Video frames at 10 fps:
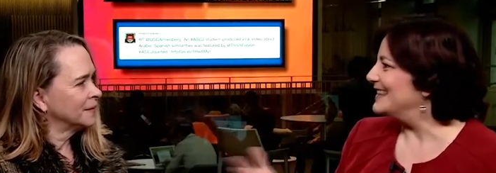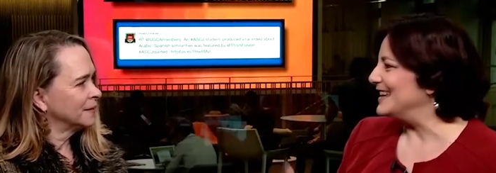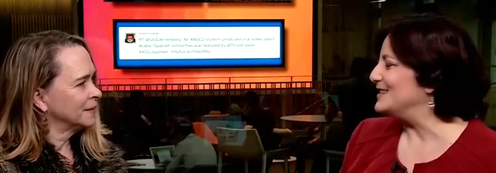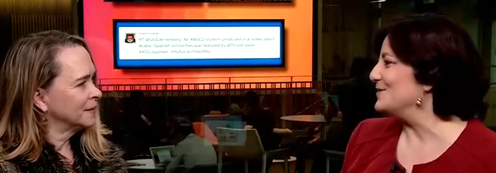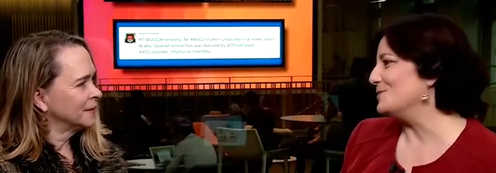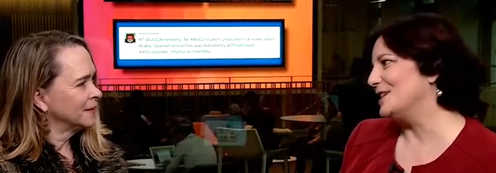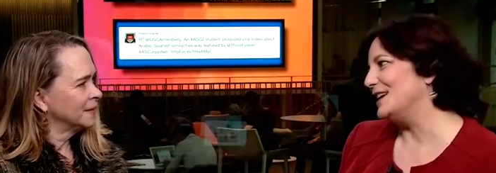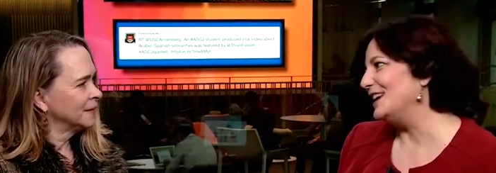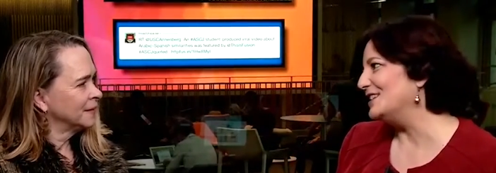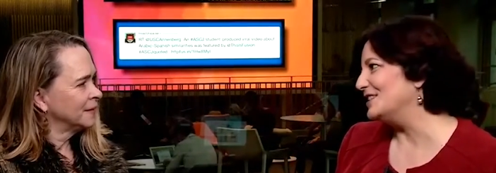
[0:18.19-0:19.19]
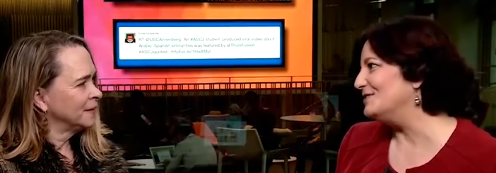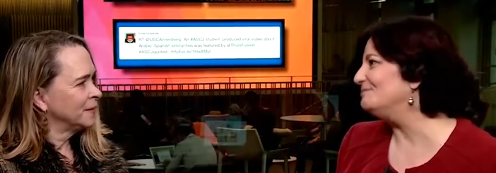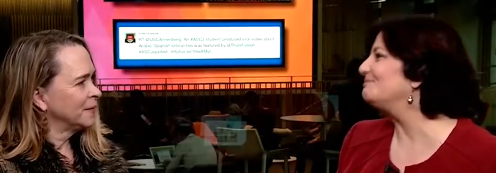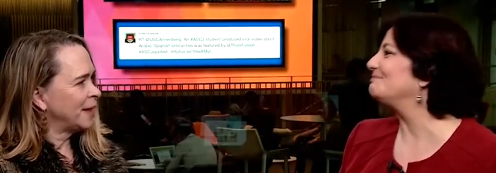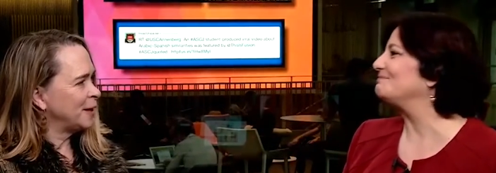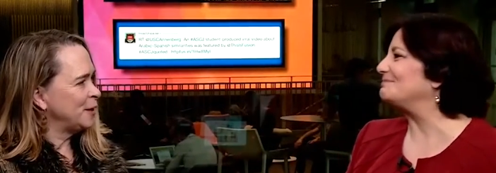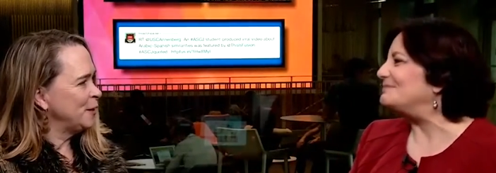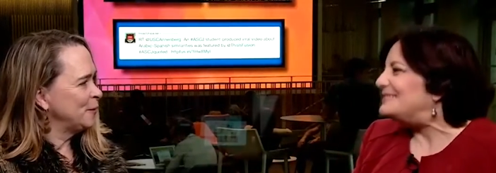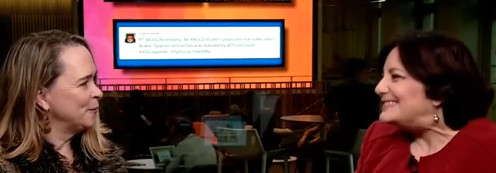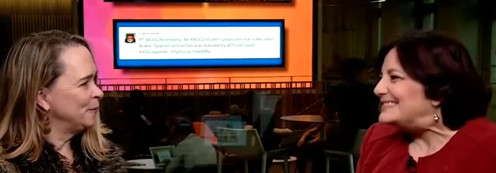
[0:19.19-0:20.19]
Speaker 1: Thanks for being here. Thank
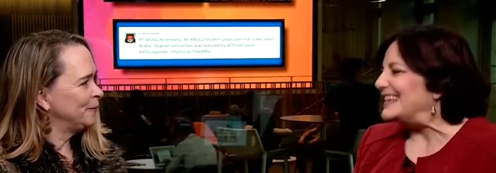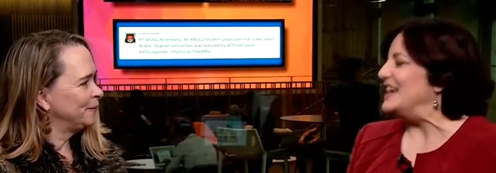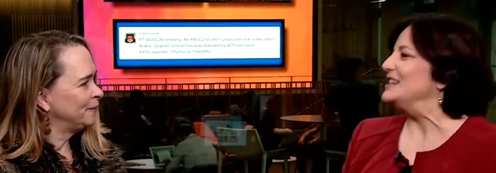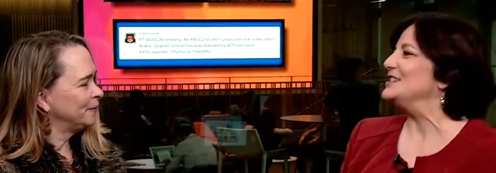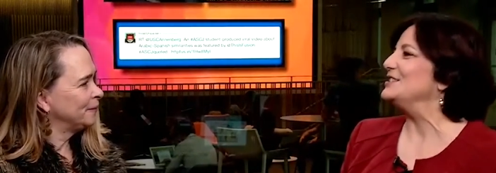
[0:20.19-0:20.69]
you. So